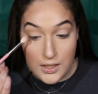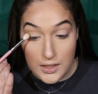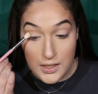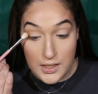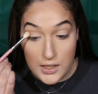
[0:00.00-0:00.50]

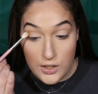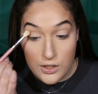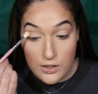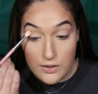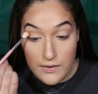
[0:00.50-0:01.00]

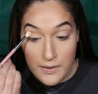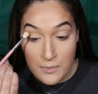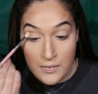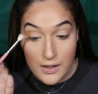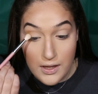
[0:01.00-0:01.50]
hear
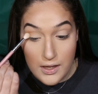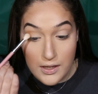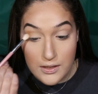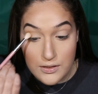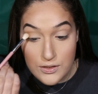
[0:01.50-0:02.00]
them,
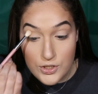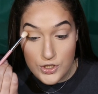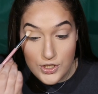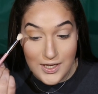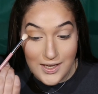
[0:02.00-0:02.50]
and
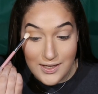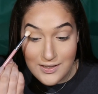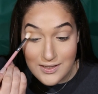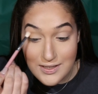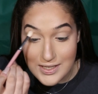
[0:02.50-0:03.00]
she
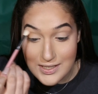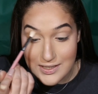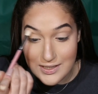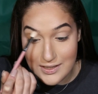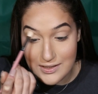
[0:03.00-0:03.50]

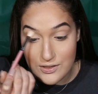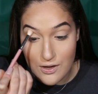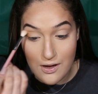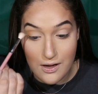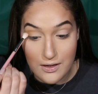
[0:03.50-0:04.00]
insisted
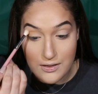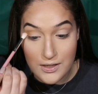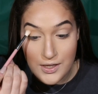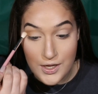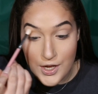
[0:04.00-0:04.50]
on
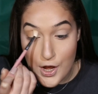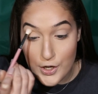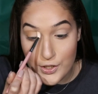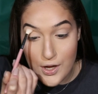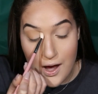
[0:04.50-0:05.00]

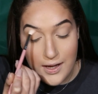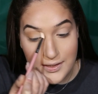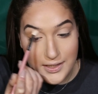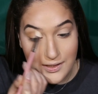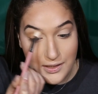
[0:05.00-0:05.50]

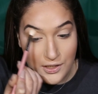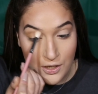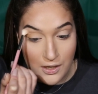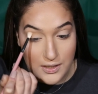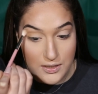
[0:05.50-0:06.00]
not killing
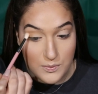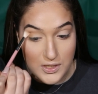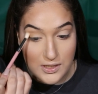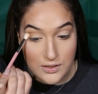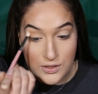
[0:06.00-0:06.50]
her
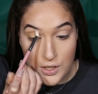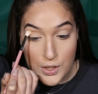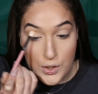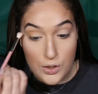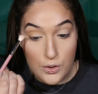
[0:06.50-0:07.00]
husband
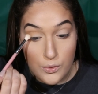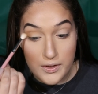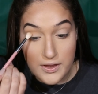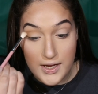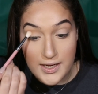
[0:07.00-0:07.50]

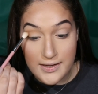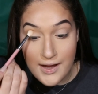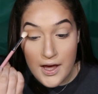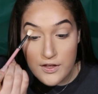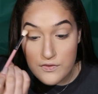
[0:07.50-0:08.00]
with a
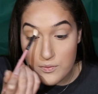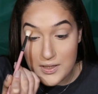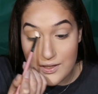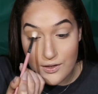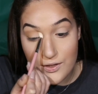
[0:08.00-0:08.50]
knife
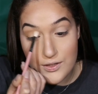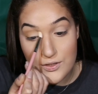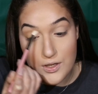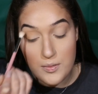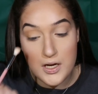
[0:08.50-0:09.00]

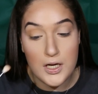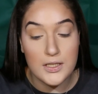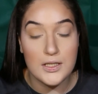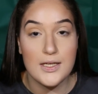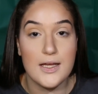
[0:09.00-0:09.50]
because
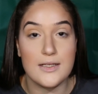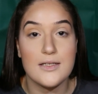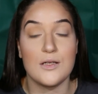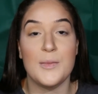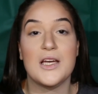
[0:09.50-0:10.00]
apparently
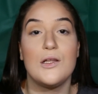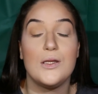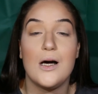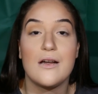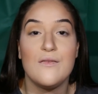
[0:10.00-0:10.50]
that's gonna make a
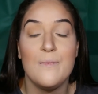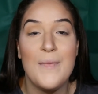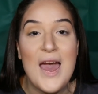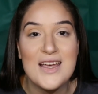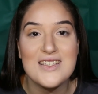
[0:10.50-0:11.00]
lot of
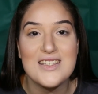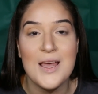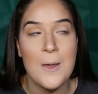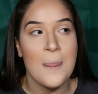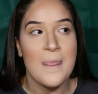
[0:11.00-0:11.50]

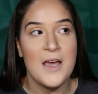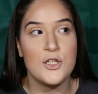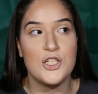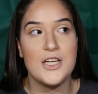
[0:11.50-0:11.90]
mess and